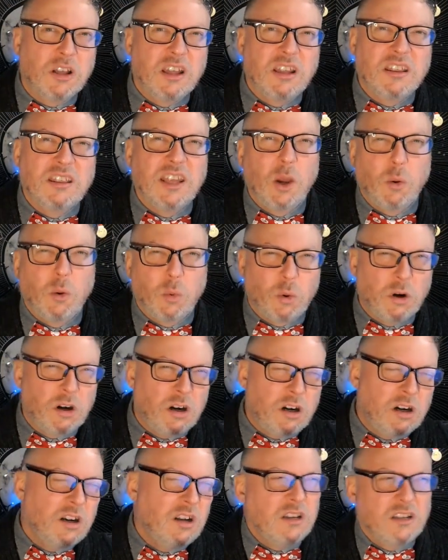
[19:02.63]
of they
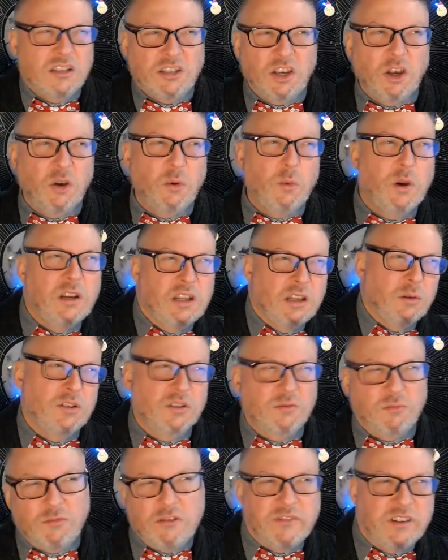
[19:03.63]
were. So when he
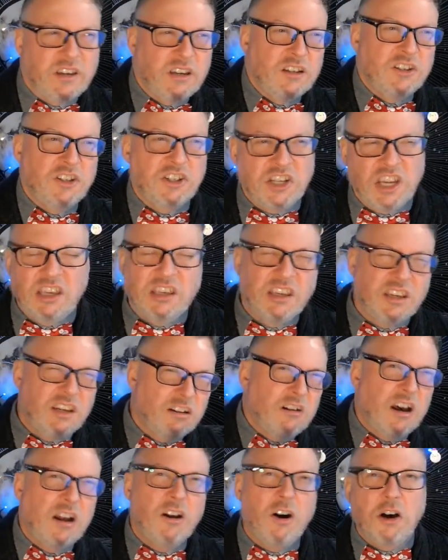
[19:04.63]
was moving and shaking
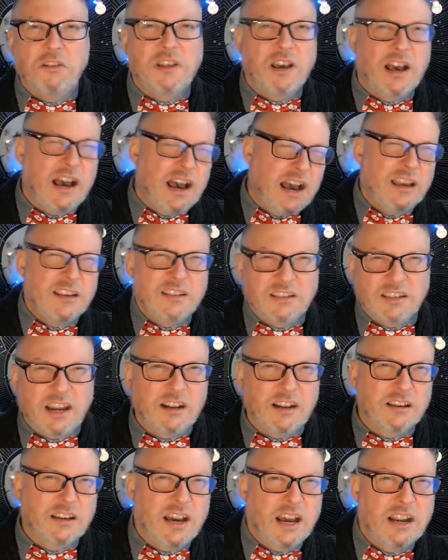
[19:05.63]
around, all the eyes
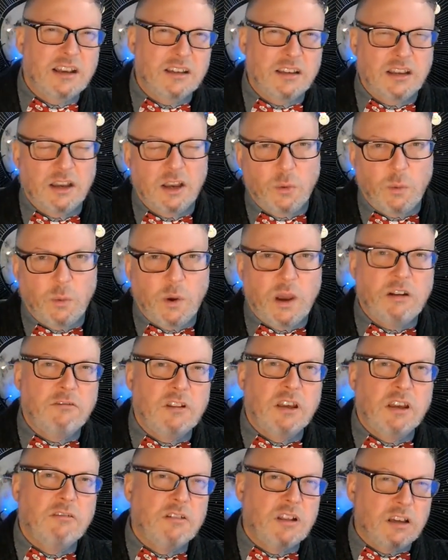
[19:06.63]
sounded kind of went
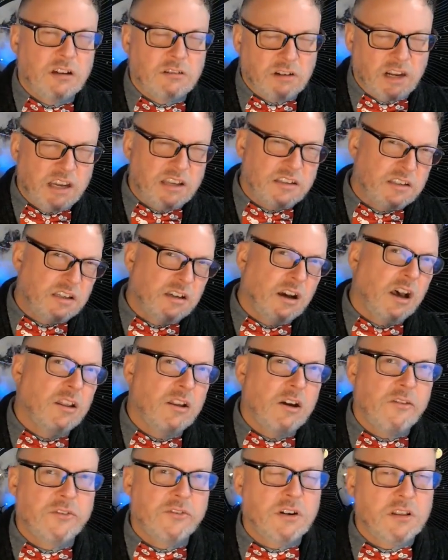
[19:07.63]
really really crazy all
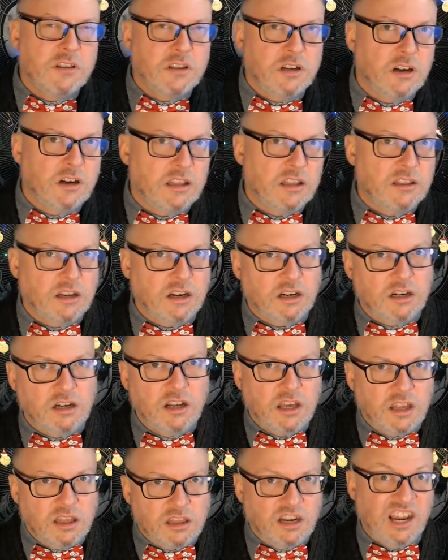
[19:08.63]
over their
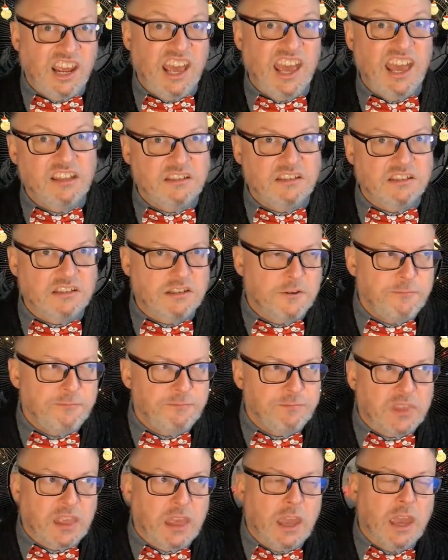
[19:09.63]
heads,
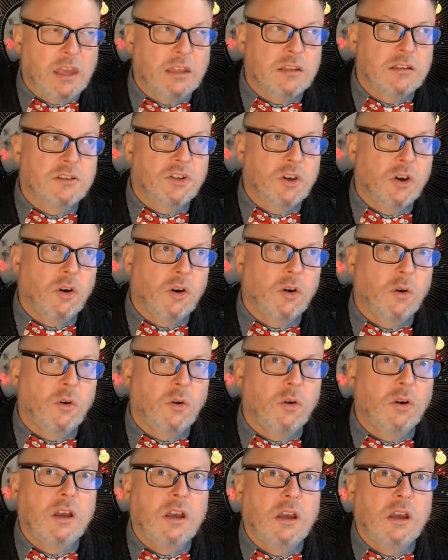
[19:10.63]
and so